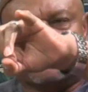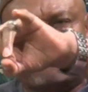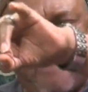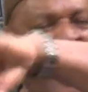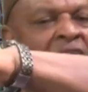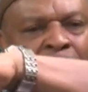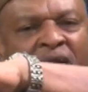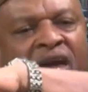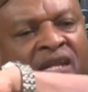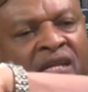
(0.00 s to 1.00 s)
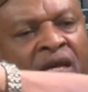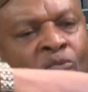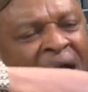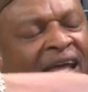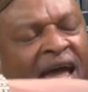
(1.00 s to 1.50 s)
madman in the
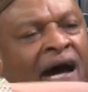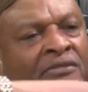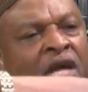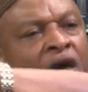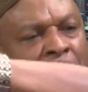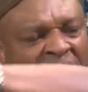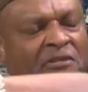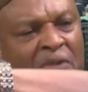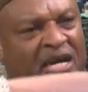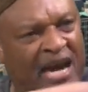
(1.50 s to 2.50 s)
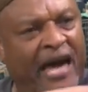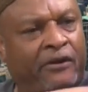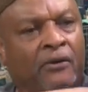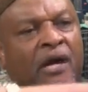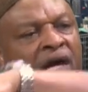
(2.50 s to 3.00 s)
White House, Mitch McConnell,